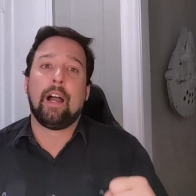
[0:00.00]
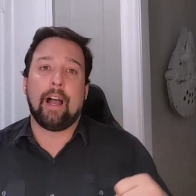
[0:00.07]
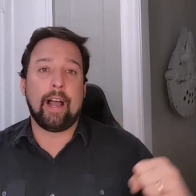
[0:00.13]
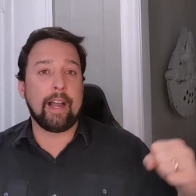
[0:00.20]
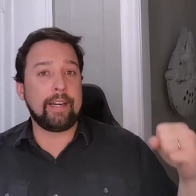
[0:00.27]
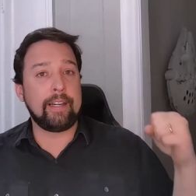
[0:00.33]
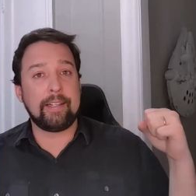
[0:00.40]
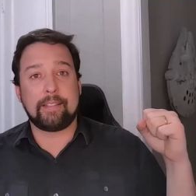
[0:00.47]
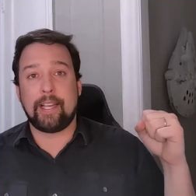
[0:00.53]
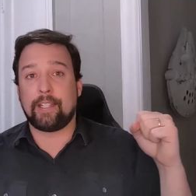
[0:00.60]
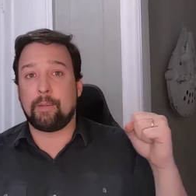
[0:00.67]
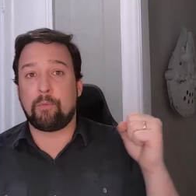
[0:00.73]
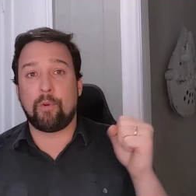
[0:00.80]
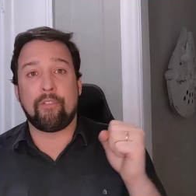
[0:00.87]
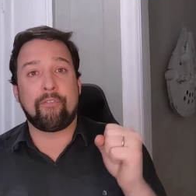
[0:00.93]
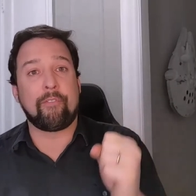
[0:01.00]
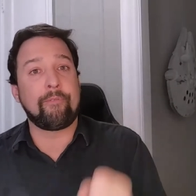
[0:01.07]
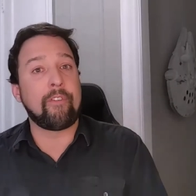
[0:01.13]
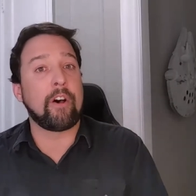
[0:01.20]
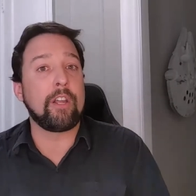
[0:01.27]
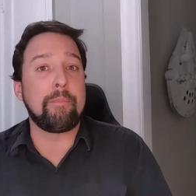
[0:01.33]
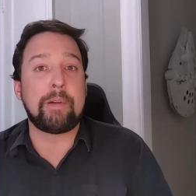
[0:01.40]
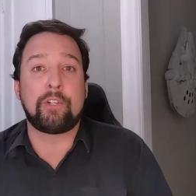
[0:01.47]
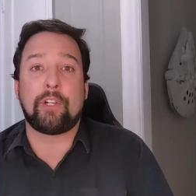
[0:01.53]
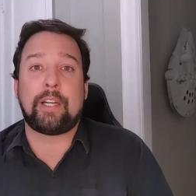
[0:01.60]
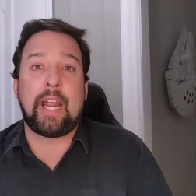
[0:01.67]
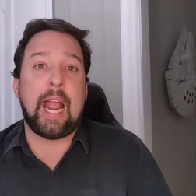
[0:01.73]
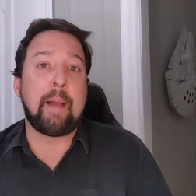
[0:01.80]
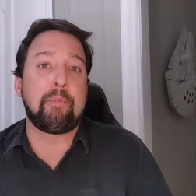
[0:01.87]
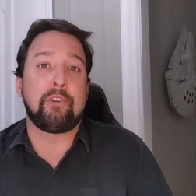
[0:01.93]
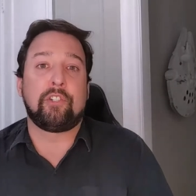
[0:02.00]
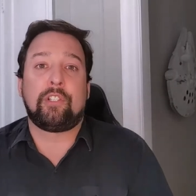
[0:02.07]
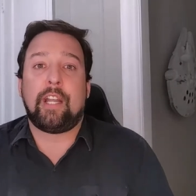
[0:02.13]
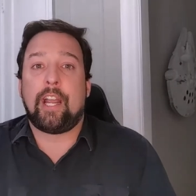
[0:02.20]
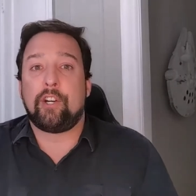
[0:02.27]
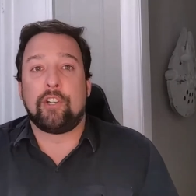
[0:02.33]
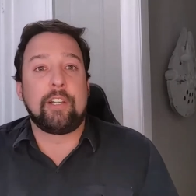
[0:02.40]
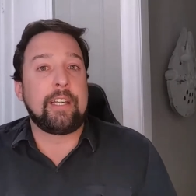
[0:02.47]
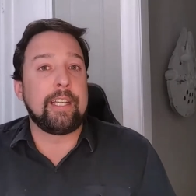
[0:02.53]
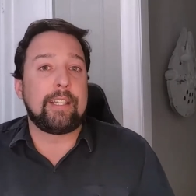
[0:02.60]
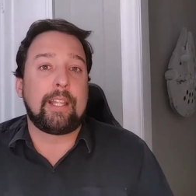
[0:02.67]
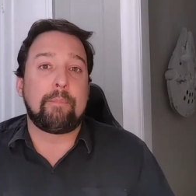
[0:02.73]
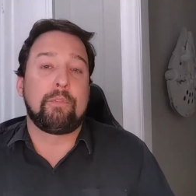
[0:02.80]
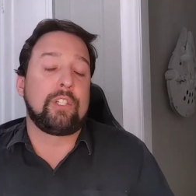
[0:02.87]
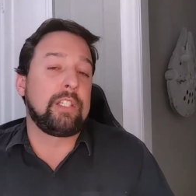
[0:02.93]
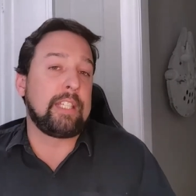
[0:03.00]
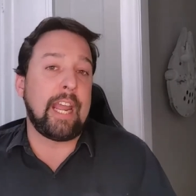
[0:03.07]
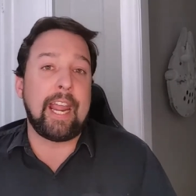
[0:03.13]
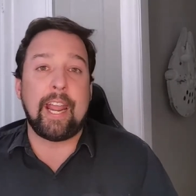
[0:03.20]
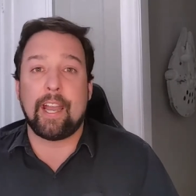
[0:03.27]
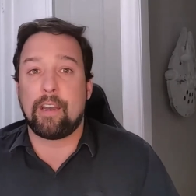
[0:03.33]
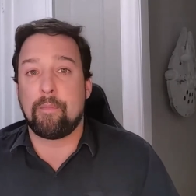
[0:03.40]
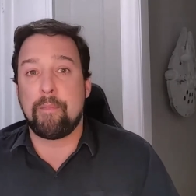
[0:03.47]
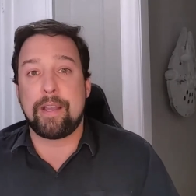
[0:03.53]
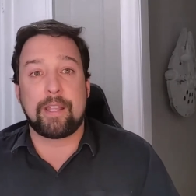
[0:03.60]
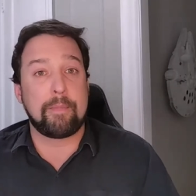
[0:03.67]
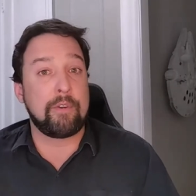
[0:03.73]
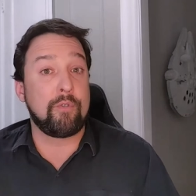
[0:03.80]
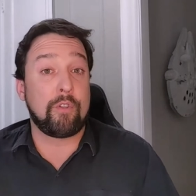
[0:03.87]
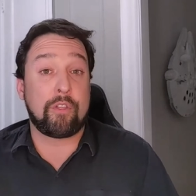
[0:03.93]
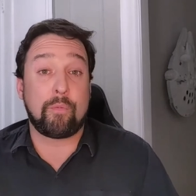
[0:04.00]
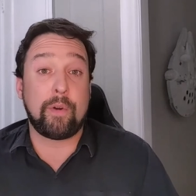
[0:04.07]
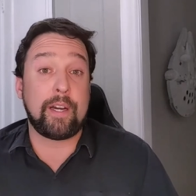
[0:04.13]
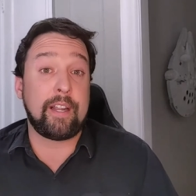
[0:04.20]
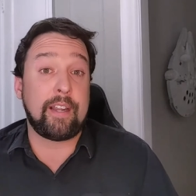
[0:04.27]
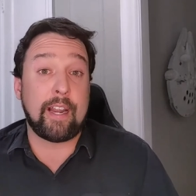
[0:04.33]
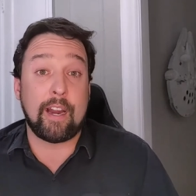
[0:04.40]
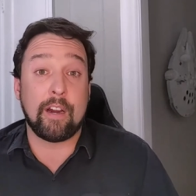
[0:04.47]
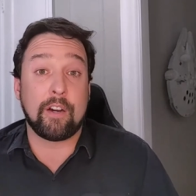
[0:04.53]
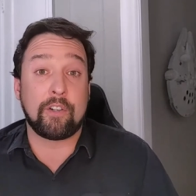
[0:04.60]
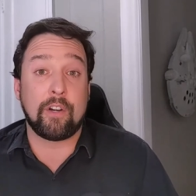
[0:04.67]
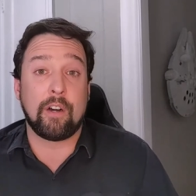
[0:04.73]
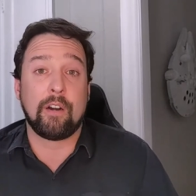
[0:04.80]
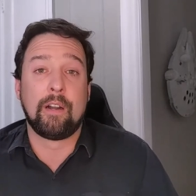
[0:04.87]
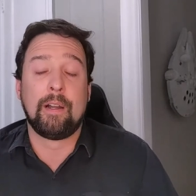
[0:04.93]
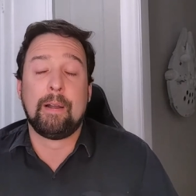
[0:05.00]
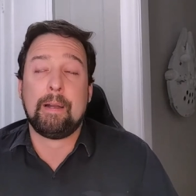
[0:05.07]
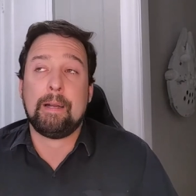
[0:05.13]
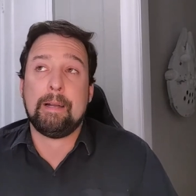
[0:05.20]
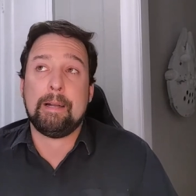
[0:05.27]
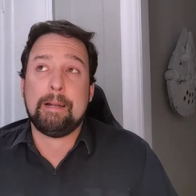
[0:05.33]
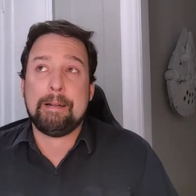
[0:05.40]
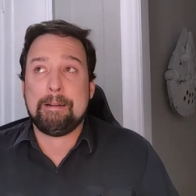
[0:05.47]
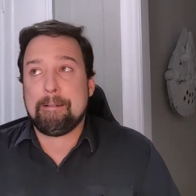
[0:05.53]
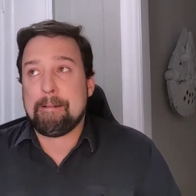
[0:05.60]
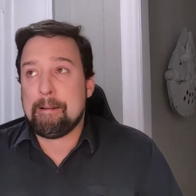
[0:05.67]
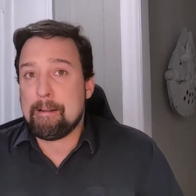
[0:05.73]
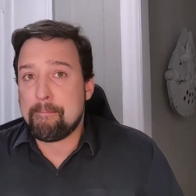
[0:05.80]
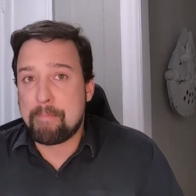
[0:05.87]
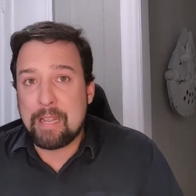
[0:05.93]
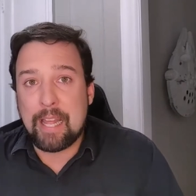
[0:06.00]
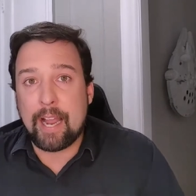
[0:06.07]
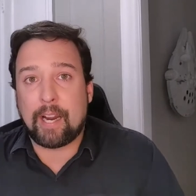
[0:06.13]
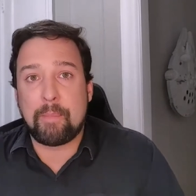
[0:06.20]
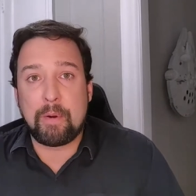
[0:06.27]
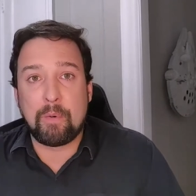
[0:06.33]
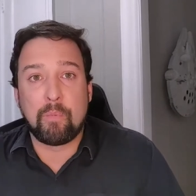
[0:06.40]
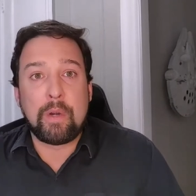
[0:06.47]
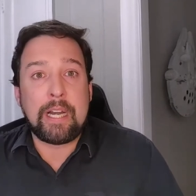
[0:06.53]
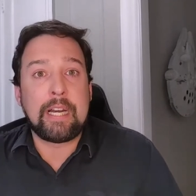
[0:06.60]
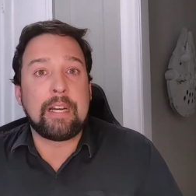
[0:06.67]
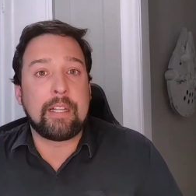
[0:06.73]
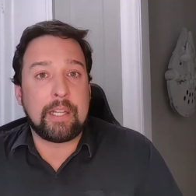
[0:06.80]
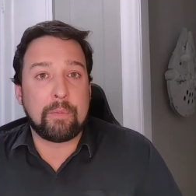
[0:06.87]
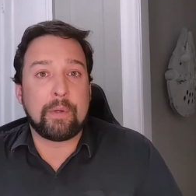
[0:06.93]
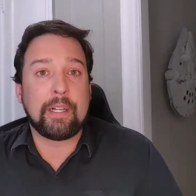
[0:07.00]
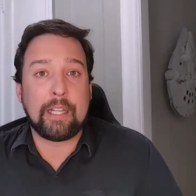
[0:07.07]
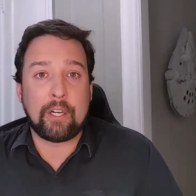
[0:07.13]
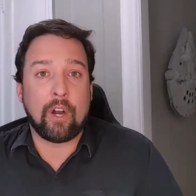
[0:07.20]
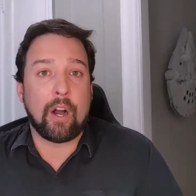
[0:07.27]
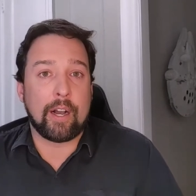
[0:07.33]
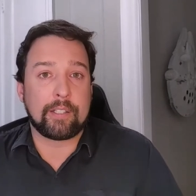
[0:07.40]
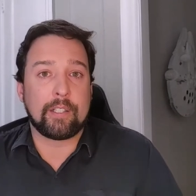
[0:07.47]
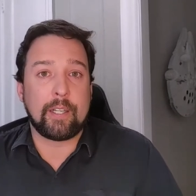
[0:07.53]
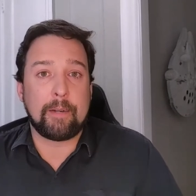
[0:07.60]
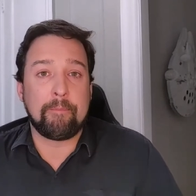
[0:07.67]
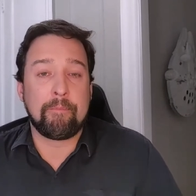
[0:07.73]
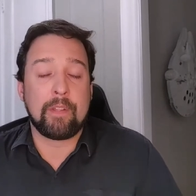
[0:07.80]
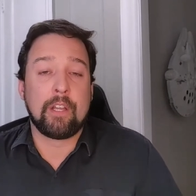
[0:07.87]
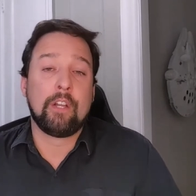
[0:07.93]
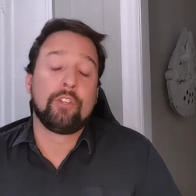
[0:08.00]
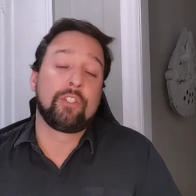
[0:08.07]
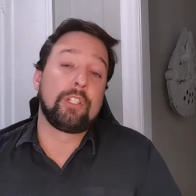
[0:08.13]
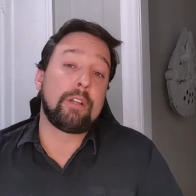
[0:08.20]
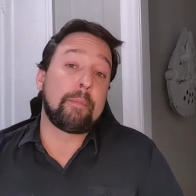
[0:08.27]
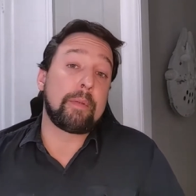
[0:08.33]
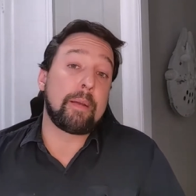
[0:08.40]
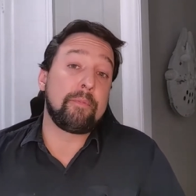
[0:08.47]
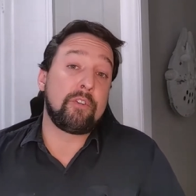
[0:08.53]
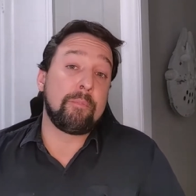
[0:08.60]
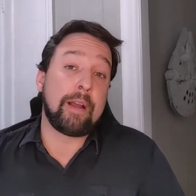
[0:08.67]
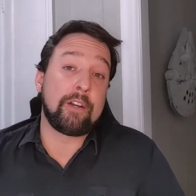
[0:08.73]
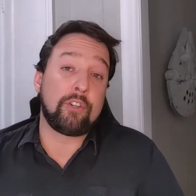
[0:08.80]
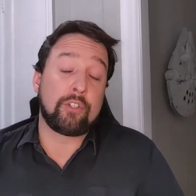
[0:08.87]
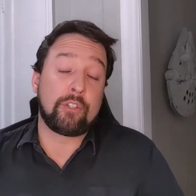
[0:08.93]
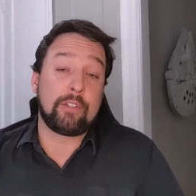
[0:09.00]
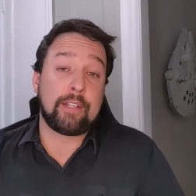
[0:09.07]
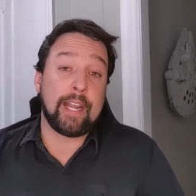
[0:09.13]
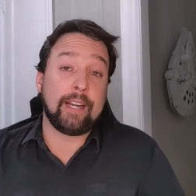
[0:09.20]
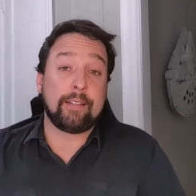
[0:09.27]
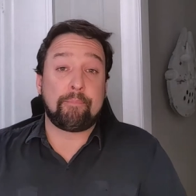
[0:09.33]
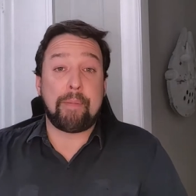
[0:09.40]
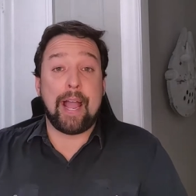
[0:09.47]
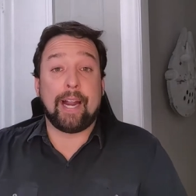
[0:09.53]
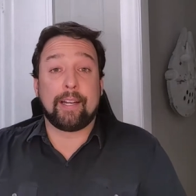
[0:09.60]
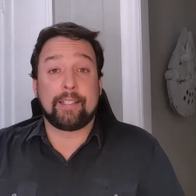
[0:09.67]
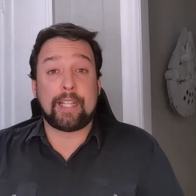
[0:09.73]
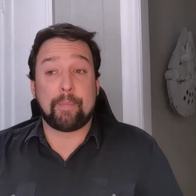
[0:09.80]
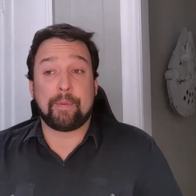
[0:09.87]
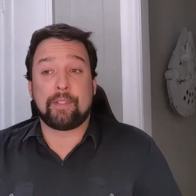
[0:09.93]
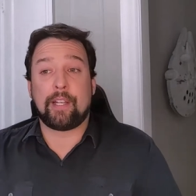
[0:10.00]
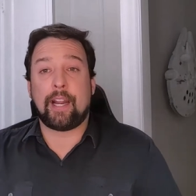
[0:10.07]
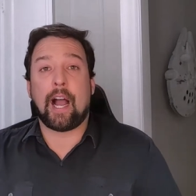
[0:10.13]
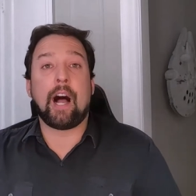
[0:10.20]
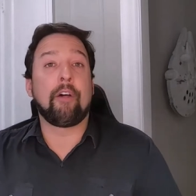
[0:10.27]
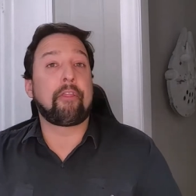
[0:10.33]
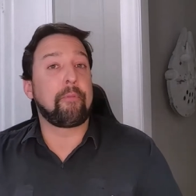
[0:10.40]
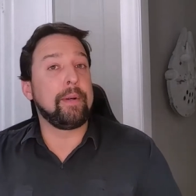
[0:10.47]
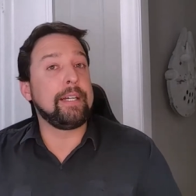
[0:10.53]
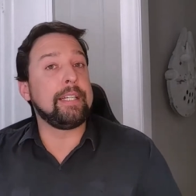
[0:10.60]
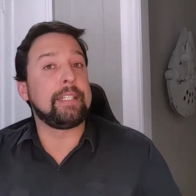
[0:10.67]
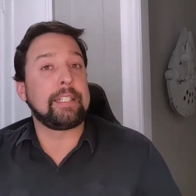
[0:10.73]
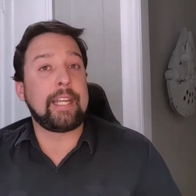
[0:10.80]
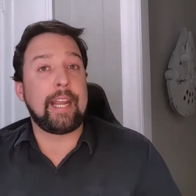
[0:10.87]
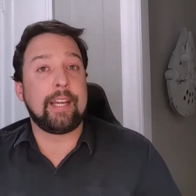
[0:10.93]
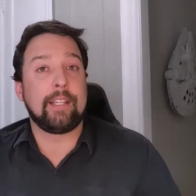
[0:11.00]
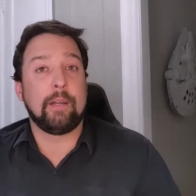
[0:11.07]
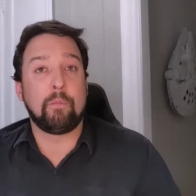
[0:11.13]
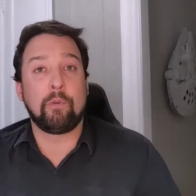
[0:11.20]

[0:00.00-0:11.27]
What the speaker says: I need to take them to a volumetric capture stage and get them scanned, make them into a 3D character. That can be really, really costly. Sometimes you might just take it back a step and say, I'll 3D scan them.